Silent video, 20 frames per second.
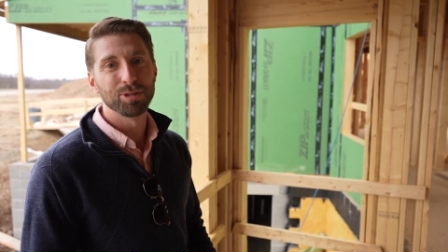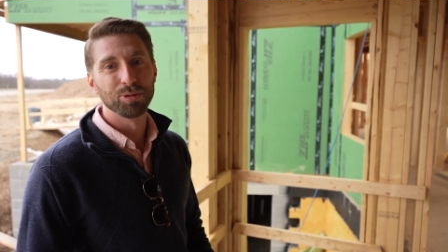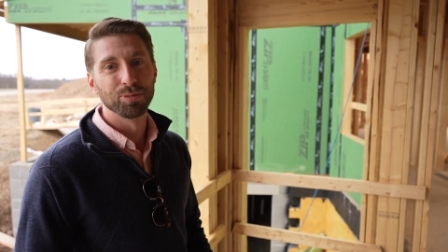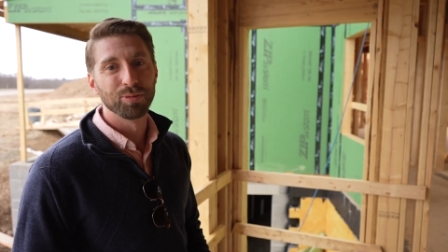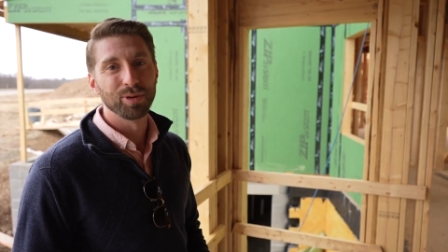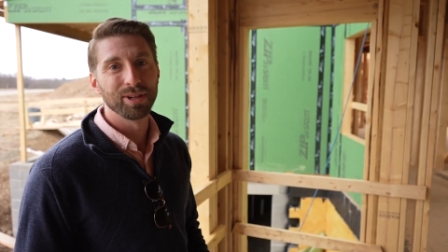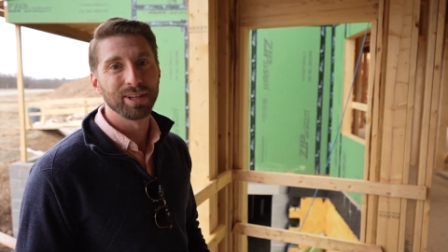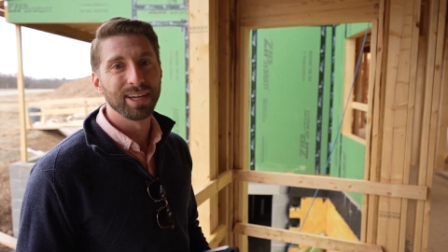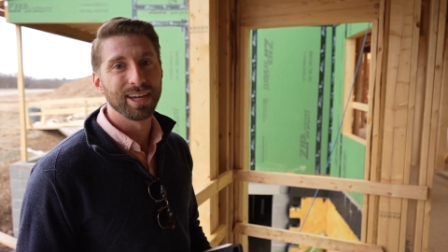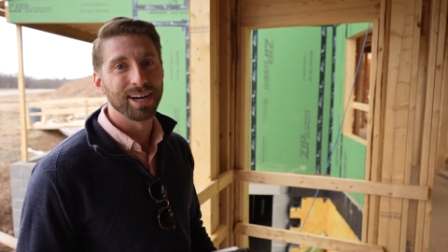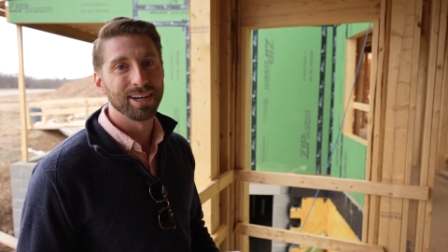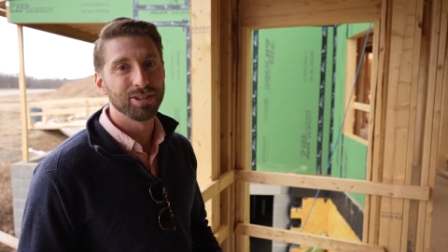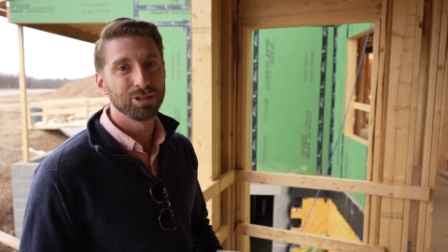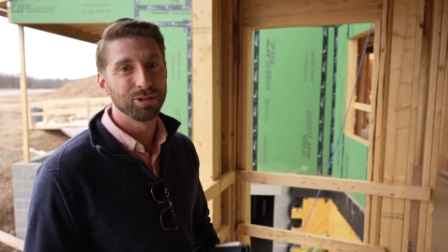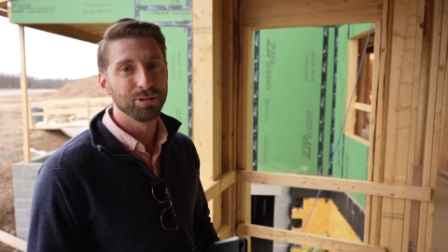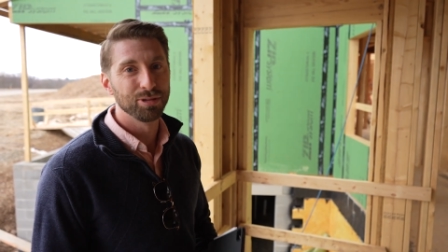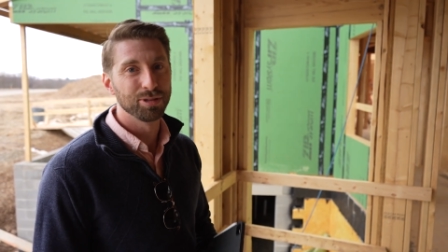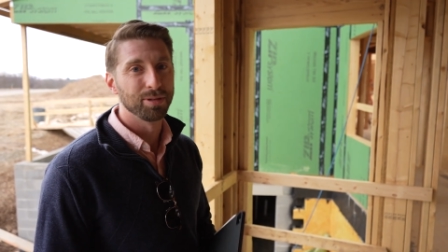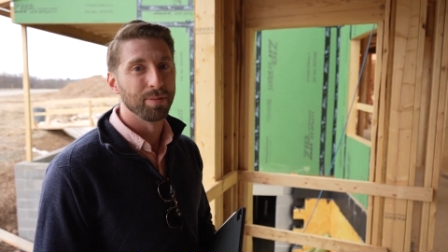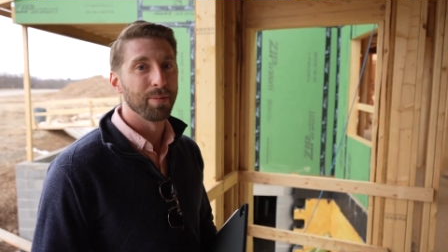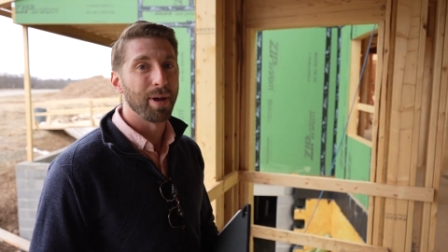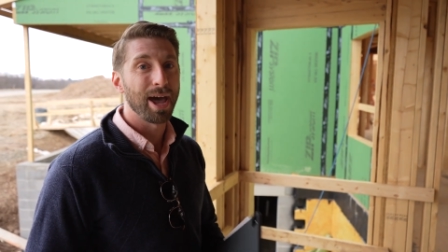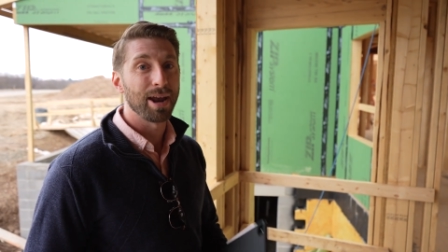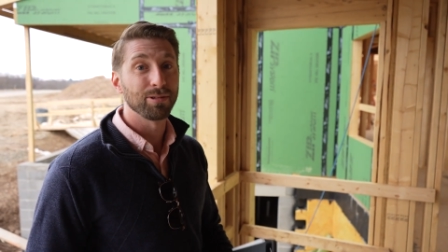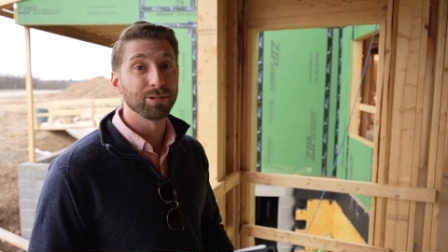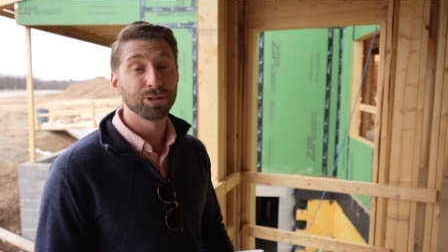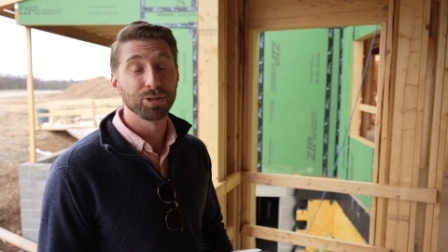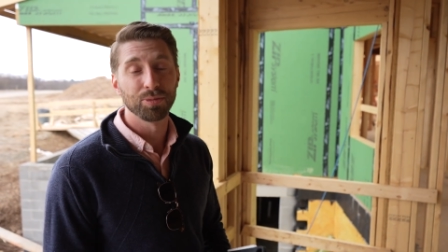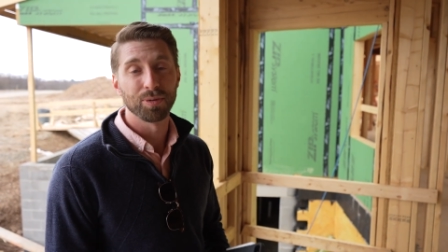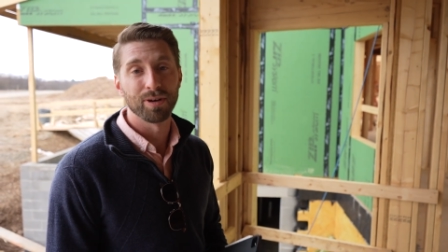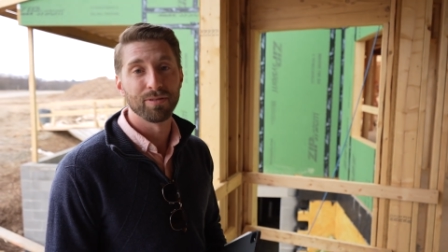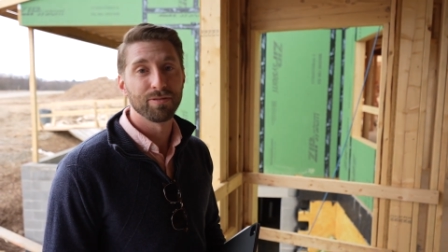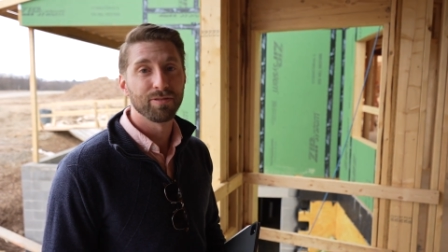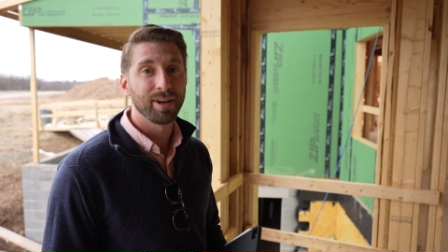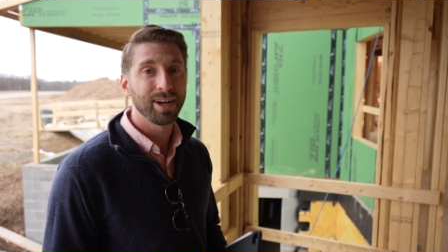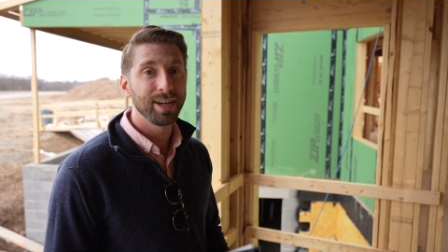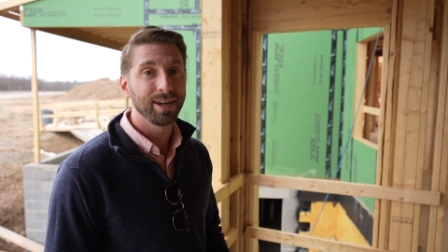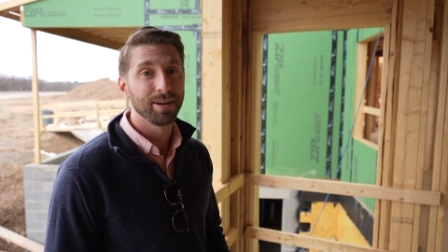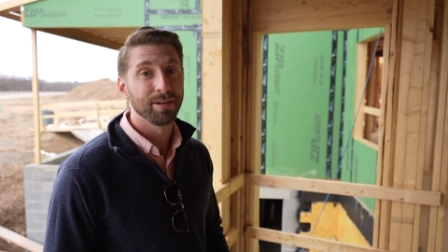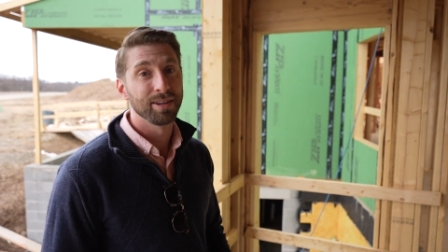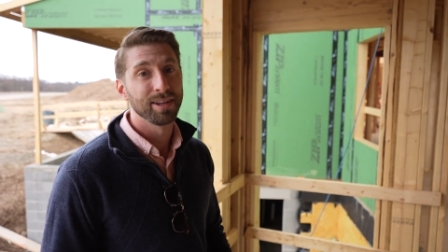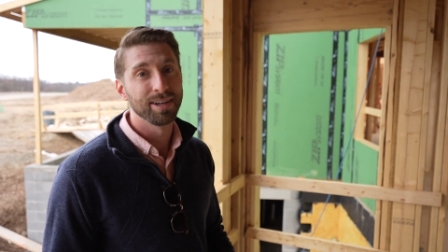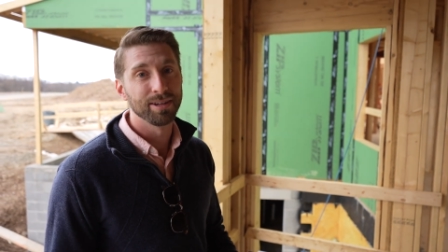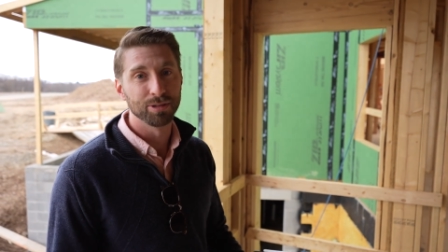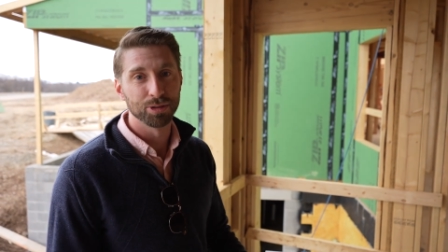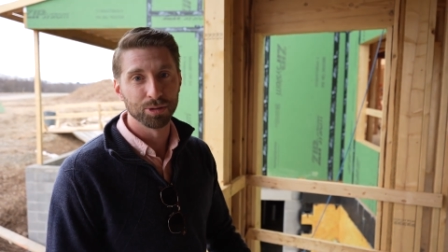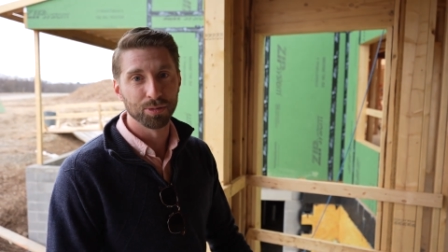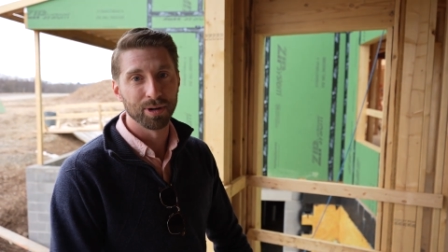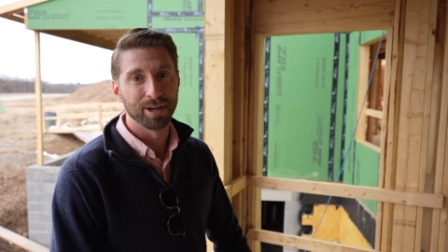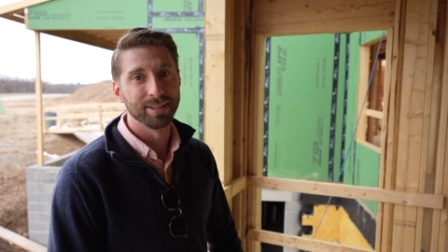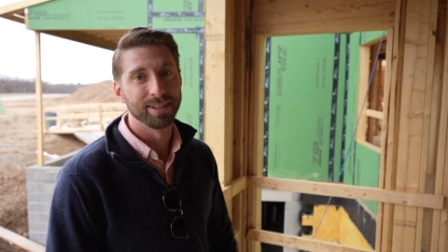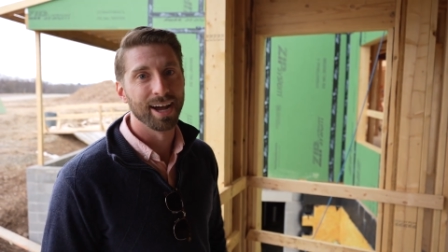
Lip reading: you really got to choose the battles you want to fight and the hills you want to